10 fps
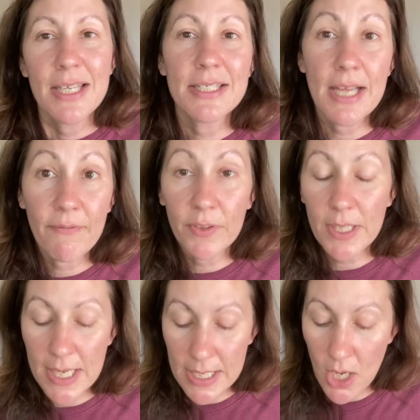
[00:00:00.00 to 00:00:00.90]

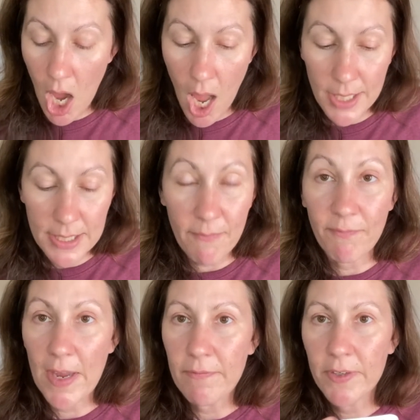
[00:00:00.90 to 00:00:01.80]
Definitely not a
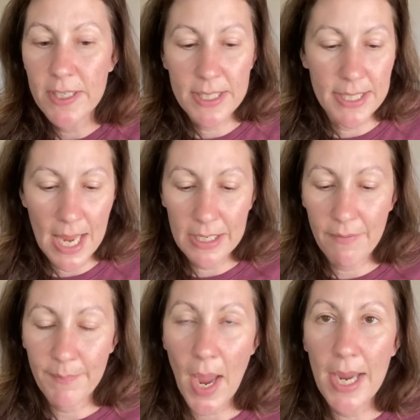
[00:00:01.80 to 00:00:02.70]
favorite scent
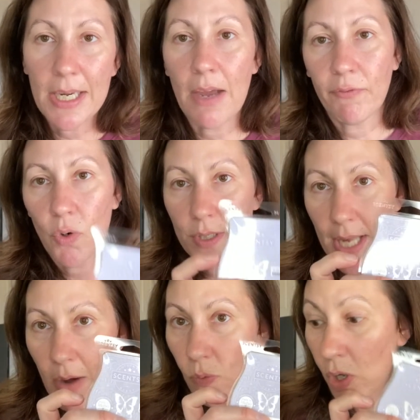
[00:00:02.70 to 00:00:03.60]
of mine. Of course,
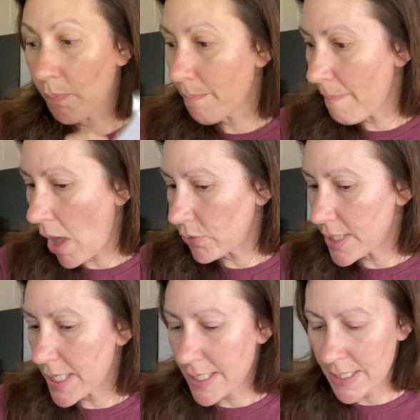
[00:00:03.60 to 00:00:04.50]
I will melt
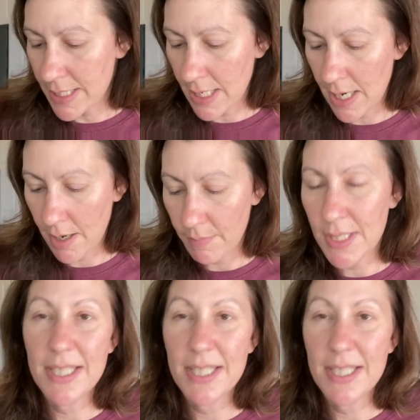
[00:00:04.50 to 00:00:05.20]
it to